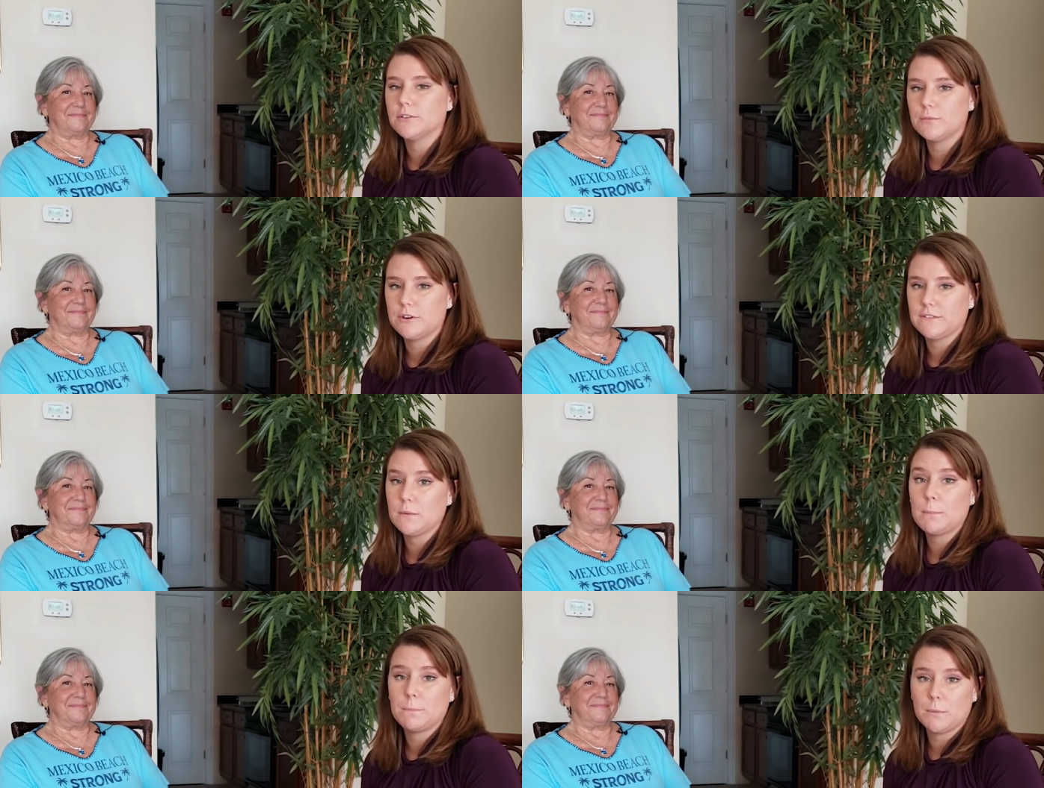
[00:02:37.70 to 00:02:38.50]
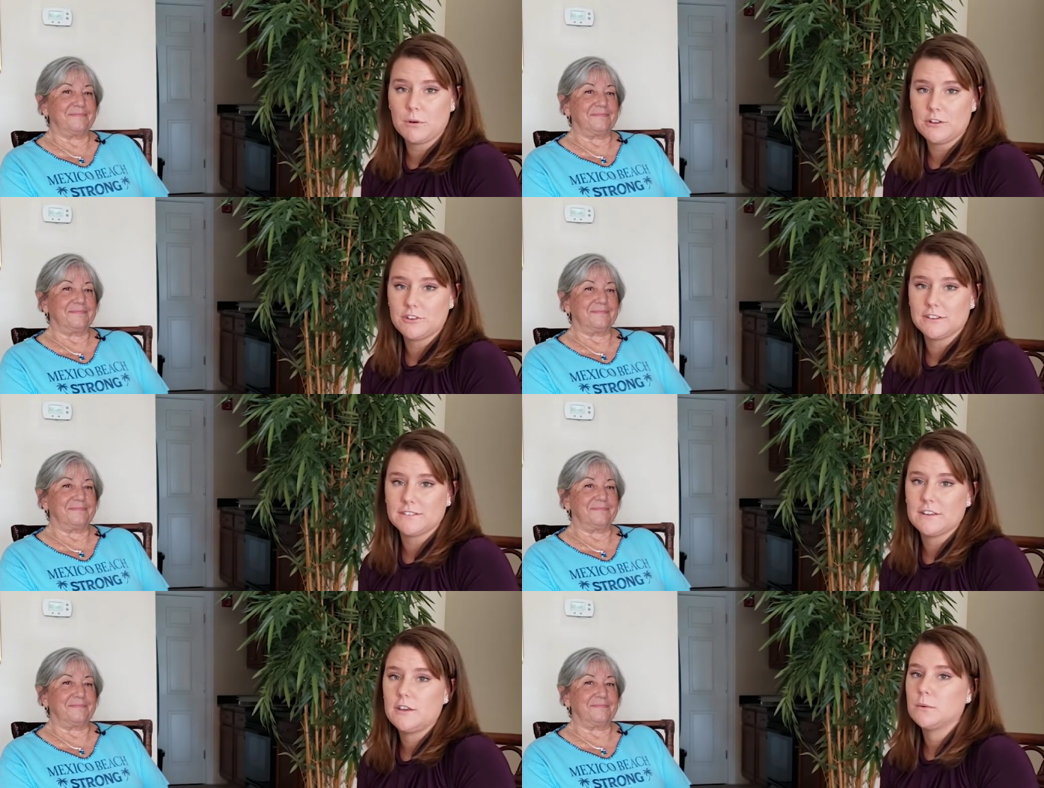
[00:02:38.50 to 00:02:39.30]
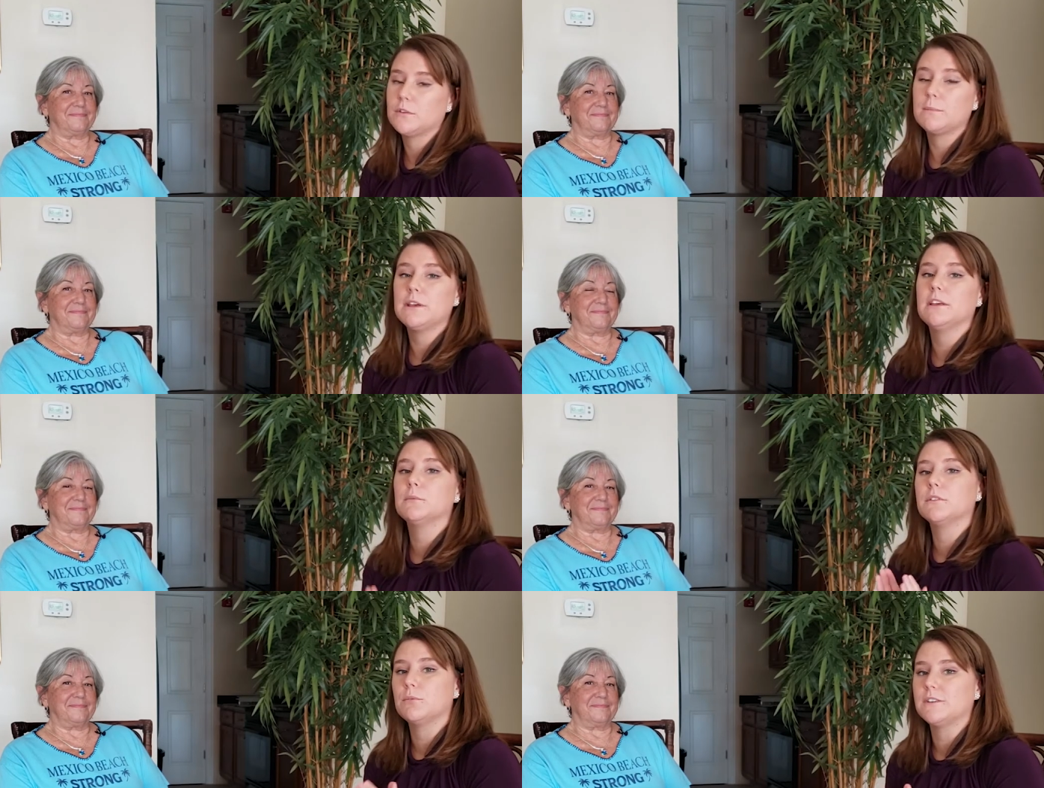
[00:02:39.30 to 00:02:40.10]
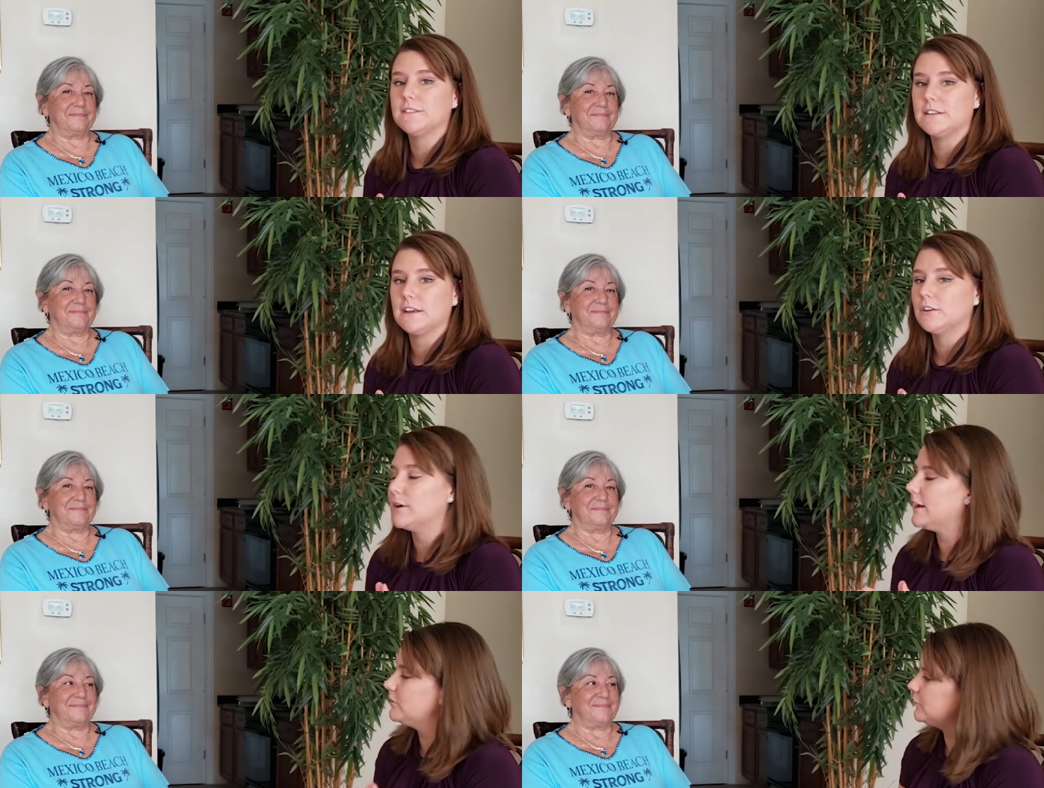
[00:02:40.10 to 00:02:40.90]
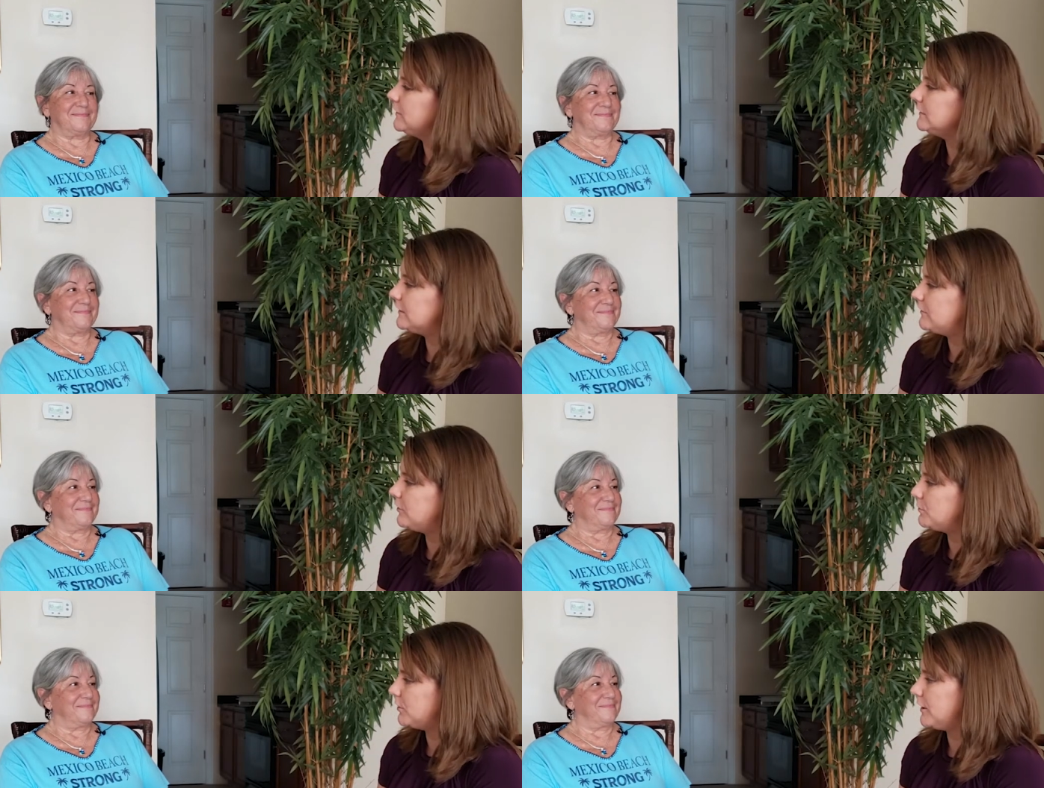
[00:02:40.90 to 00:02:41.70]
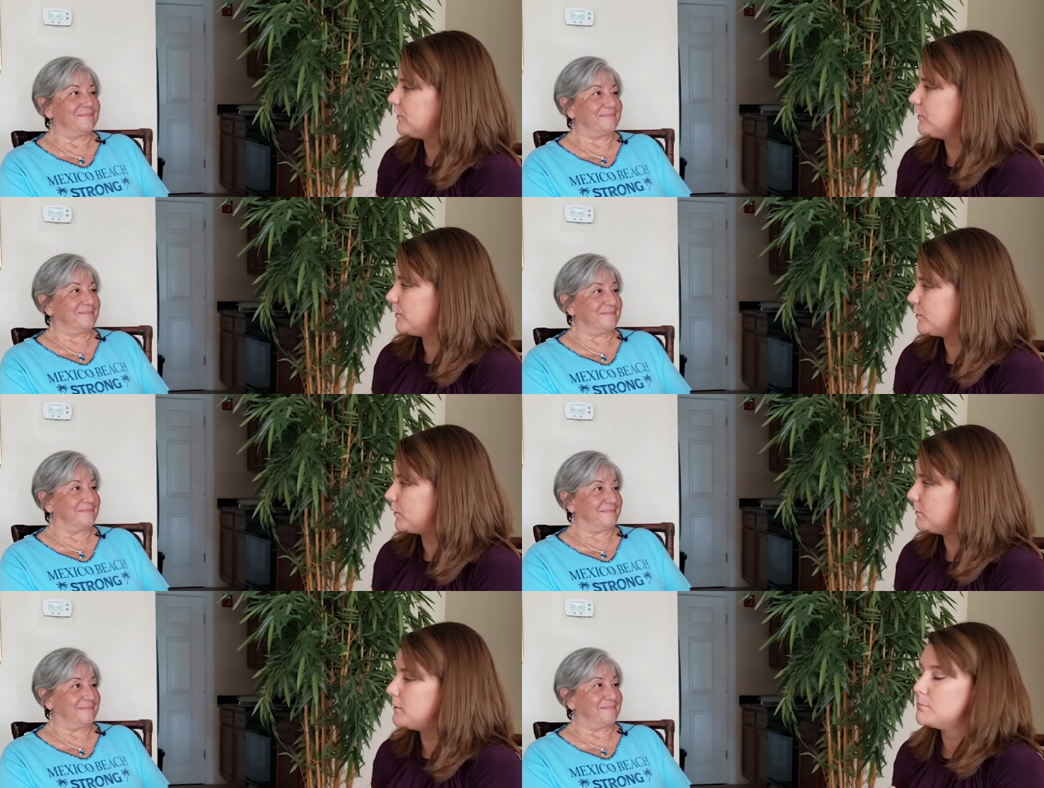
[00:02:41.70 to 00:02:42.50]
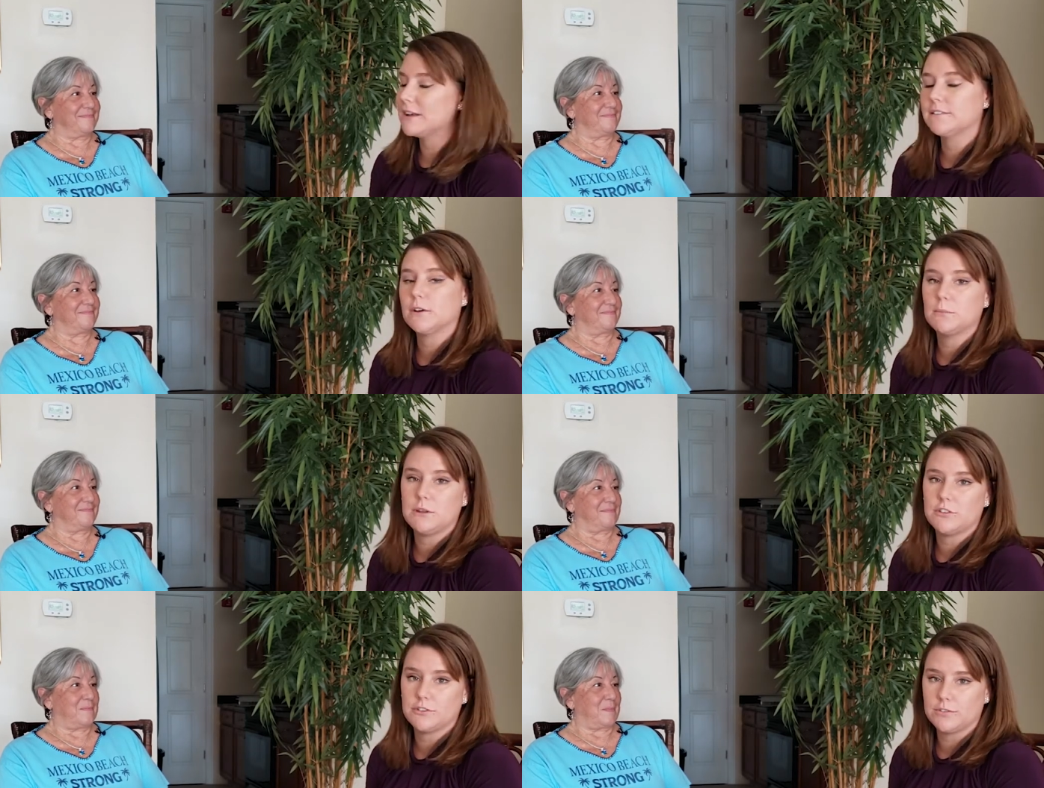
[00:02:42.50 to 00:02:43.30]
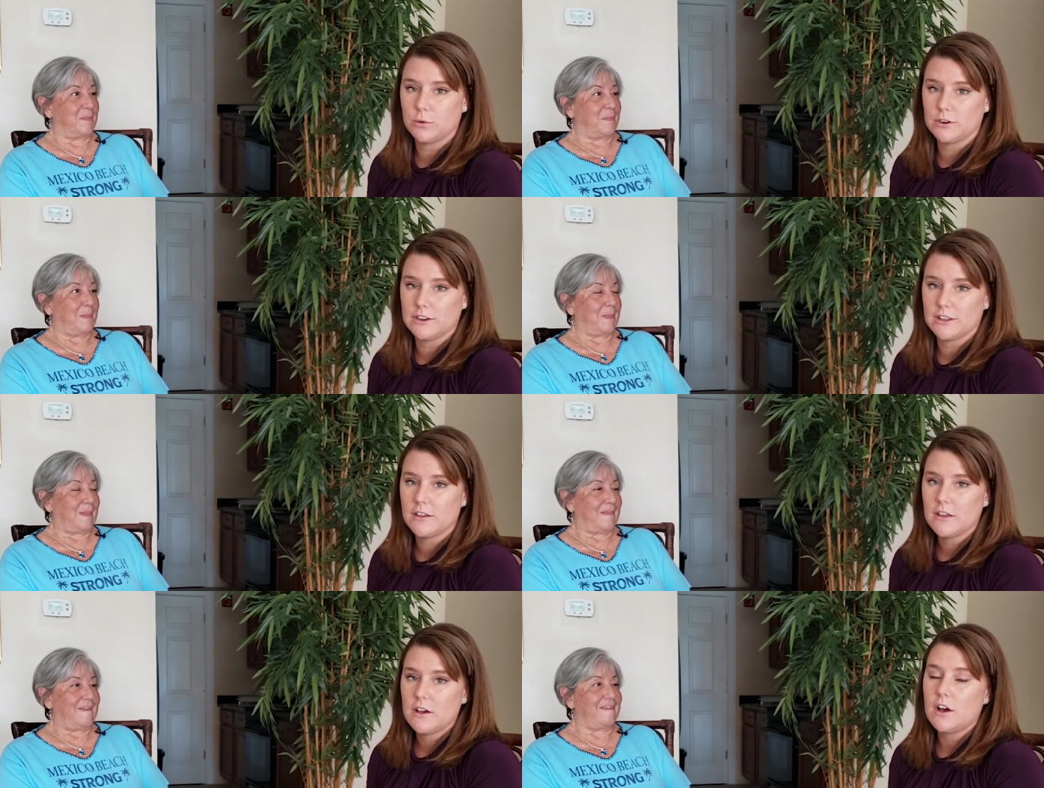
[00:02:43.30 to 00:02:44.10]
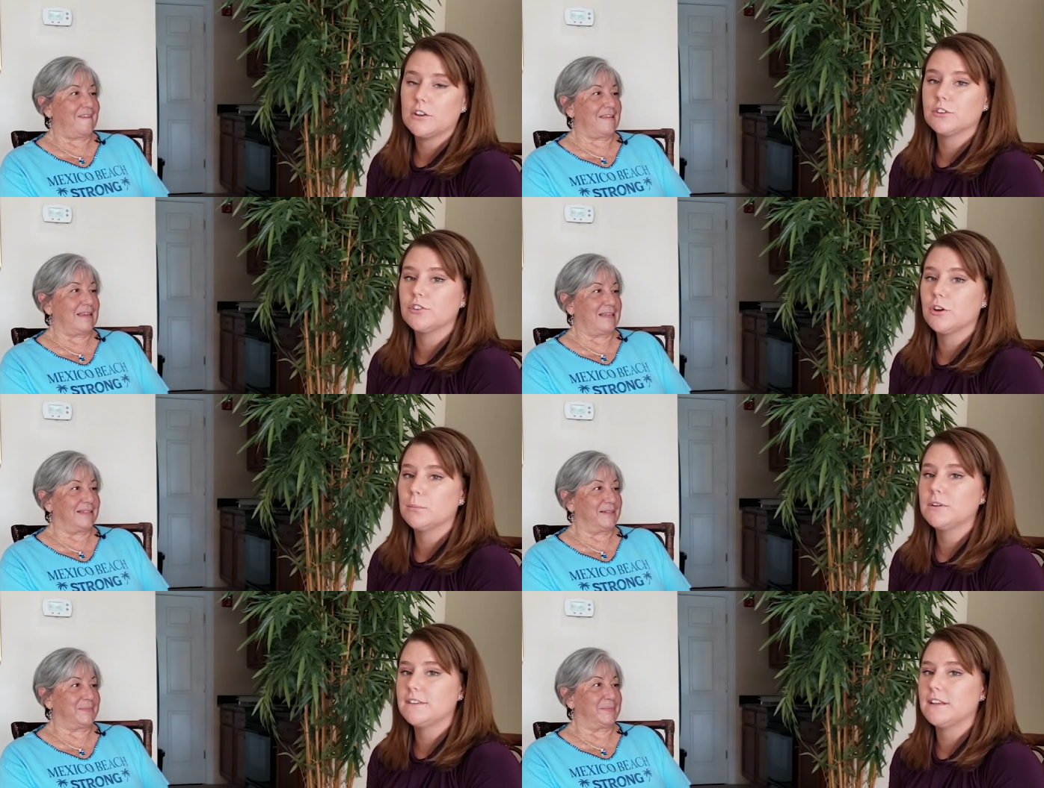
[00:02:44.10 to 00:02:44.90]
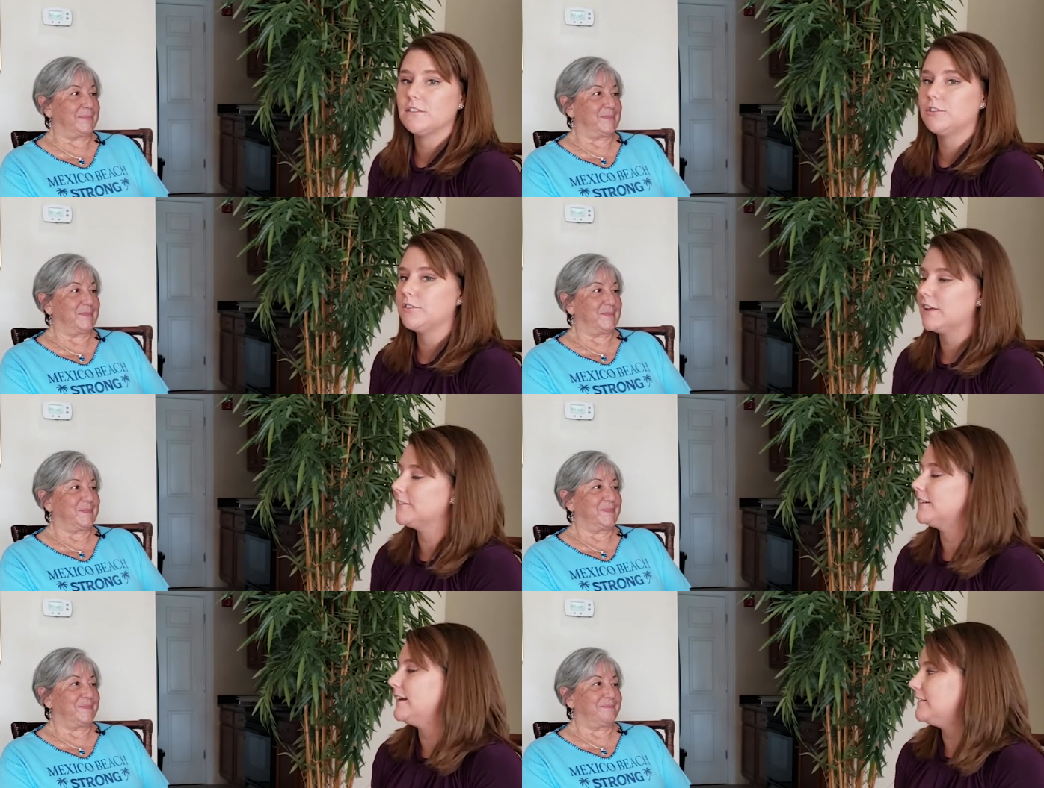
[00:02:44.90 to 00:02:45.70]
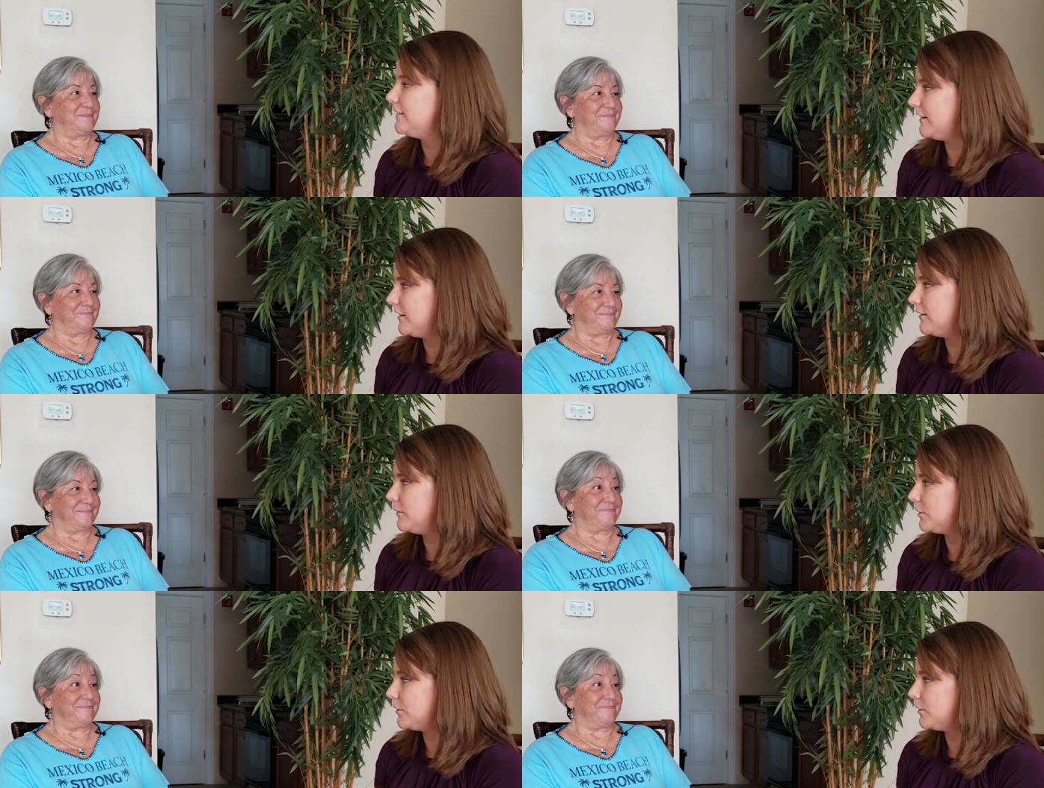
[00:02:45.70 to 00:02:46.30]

Speaker 1: voice the project. We're speaking with a voice today who actually lived and rode out the storm in Mexico Beach, Florida on October 10th, 2018,